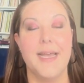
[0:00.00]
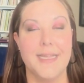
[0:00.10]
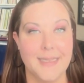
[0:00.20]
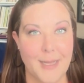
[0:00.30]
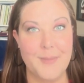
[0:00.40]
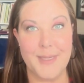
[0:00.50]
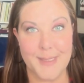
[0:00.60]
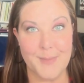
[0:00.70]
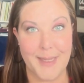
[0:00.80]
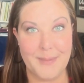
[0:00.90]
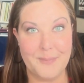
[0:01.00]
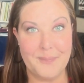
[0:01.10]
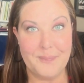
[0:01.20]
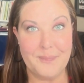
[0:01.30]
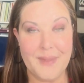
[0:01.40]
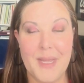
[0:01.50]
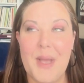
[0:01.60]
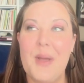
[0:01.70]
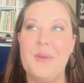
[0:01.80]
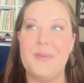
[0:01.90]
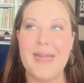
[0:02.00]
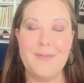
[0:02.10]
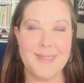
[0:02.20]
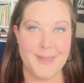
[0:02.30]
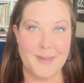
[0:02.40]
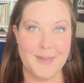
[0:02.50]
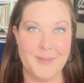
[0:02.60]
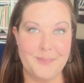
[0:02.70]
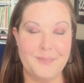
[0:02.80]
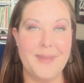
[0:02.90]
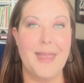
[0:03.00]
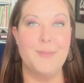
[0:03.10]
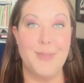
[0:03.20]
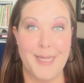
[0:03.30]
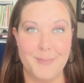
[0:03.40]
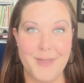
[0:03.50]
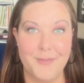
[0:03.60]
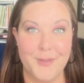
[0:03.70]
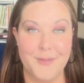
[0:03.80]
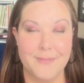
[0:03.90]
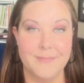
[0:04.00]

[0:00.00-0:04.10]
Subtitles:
Let me explain. When I was younger, and playing my flute,